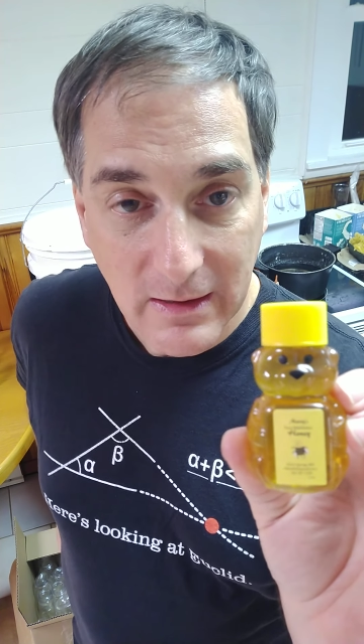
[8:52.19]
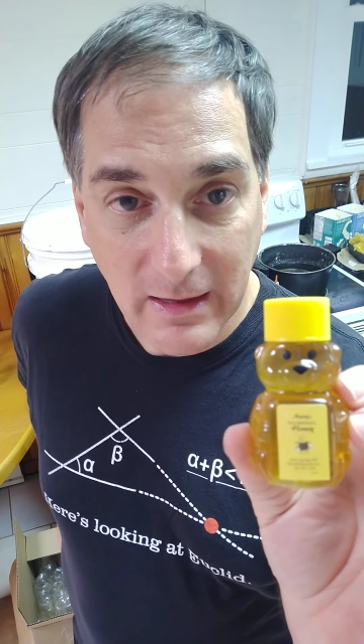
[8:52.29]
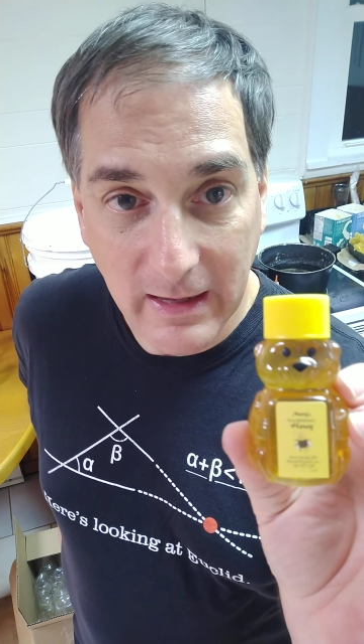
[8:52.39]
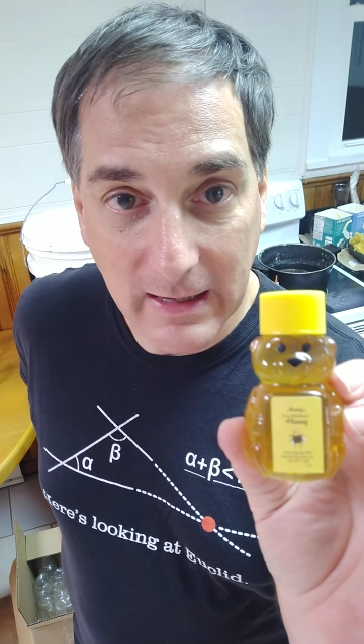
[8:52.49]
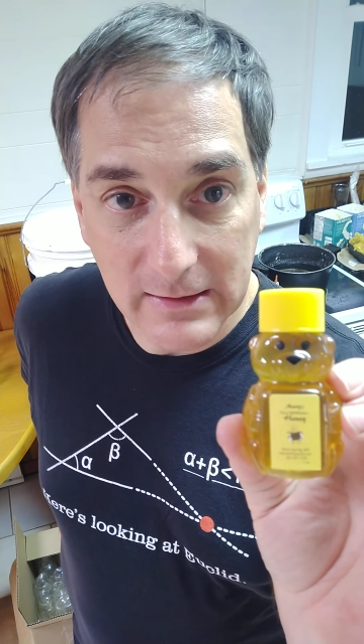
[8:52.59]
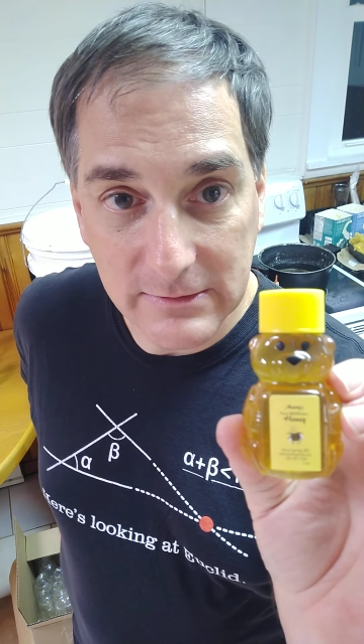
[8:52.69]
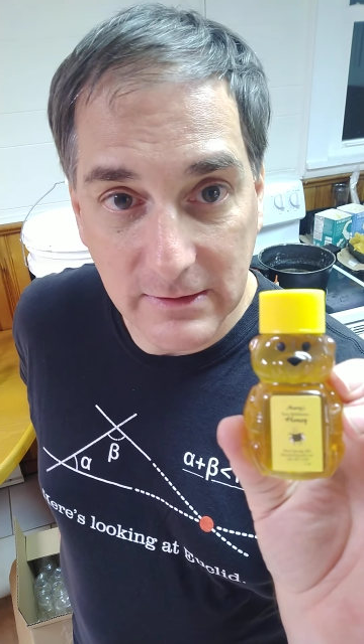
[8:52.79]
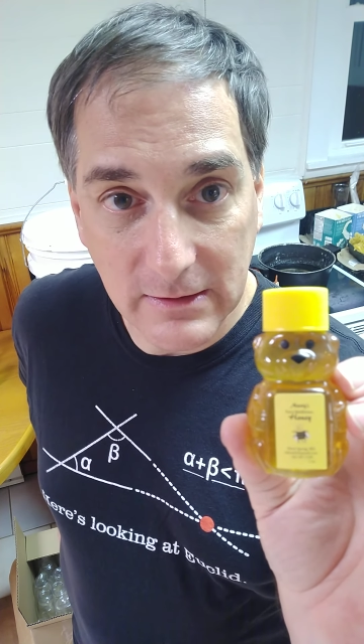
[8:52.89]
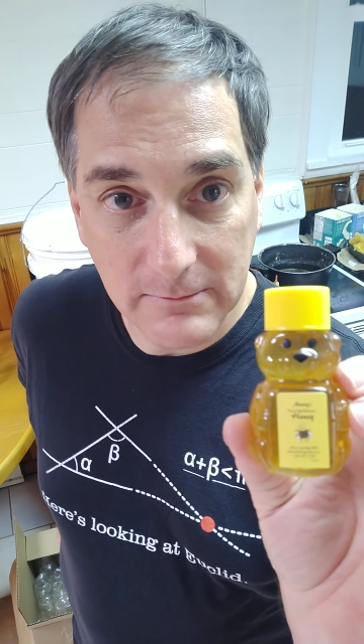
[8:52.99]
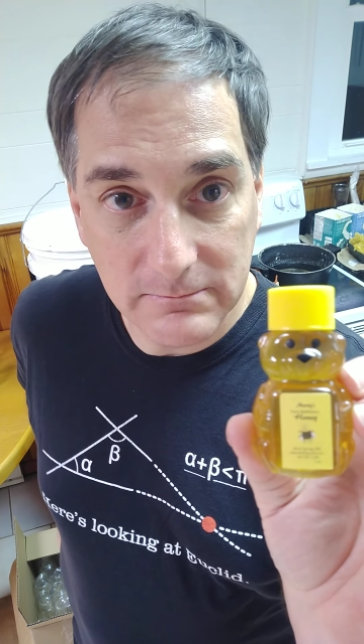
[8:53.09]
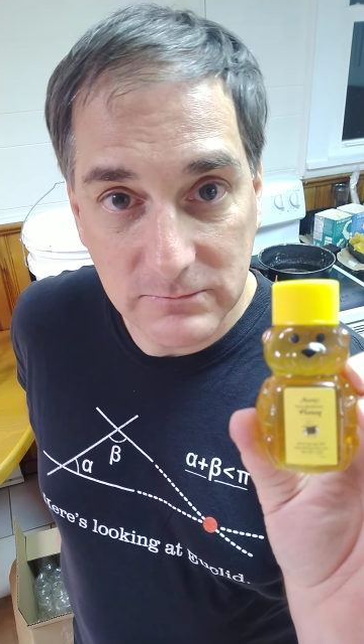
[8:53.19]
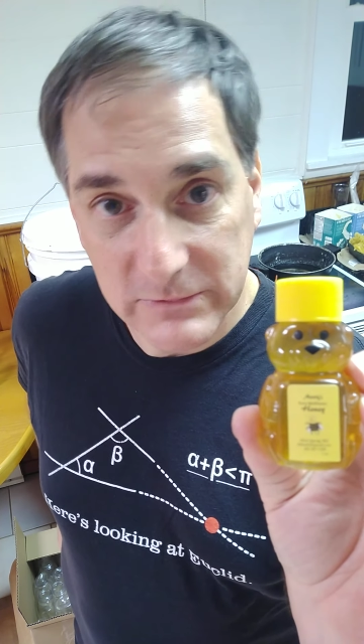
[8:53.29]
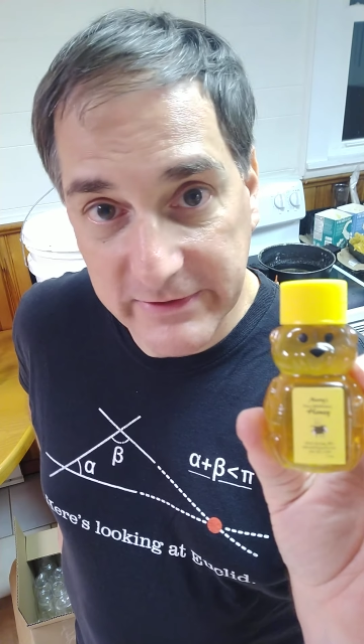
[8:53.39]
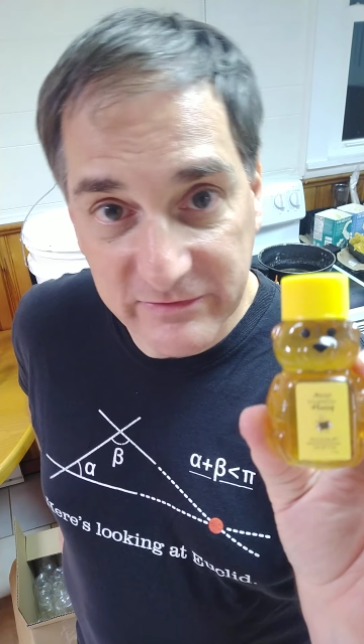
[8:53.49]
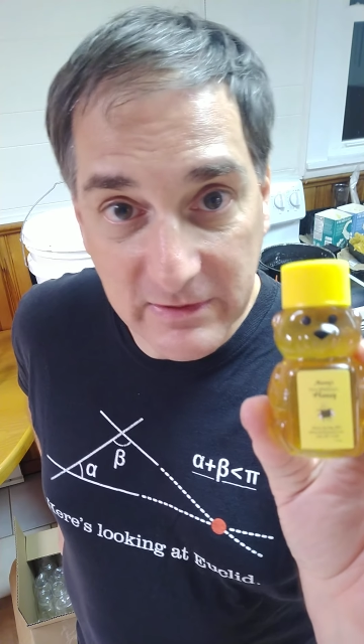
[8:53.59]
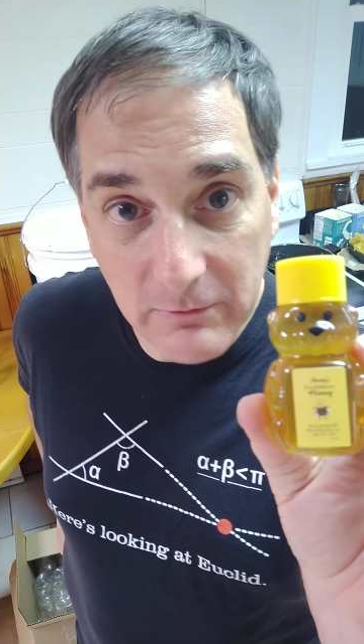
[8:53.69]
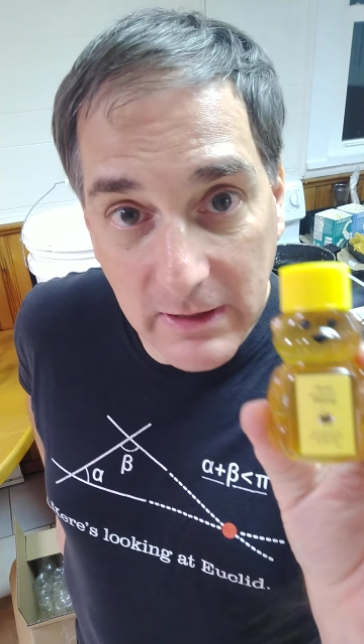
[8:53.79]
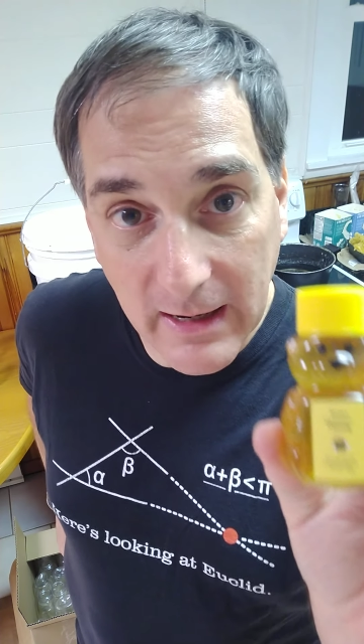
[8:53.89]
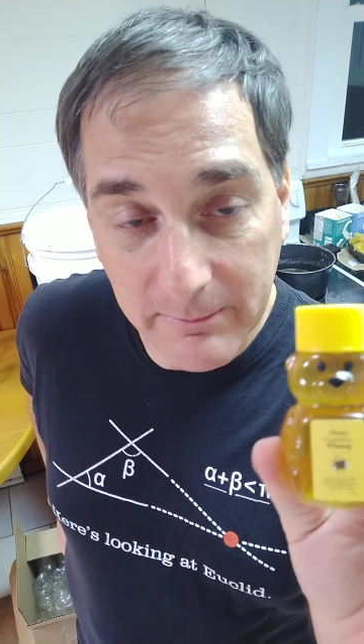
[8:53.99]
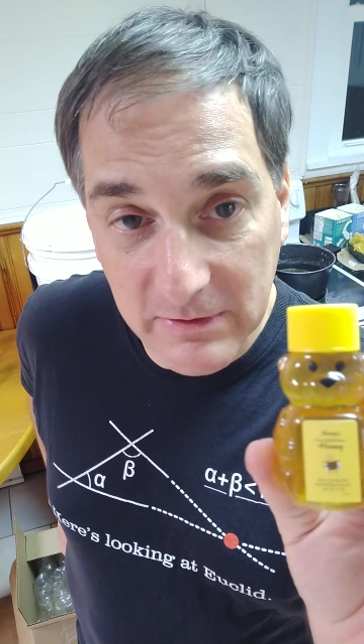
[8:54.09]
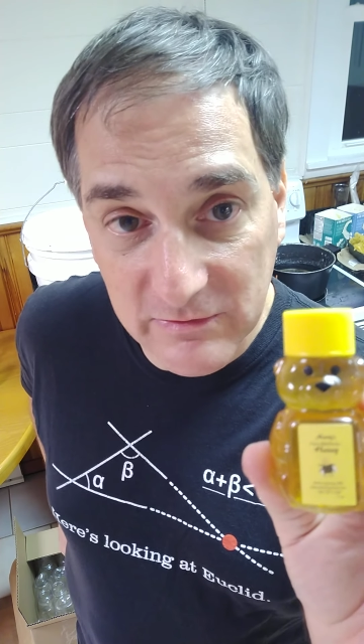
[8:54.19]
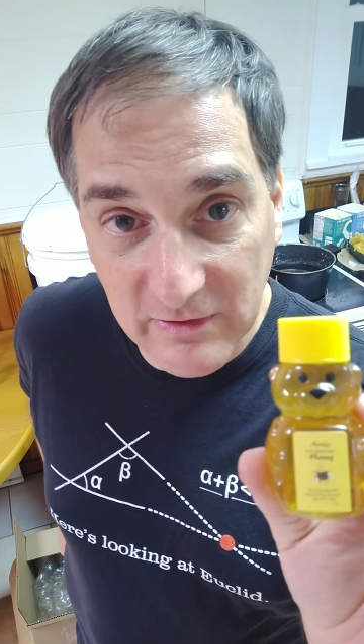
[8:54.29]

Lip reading: And let's see what happens.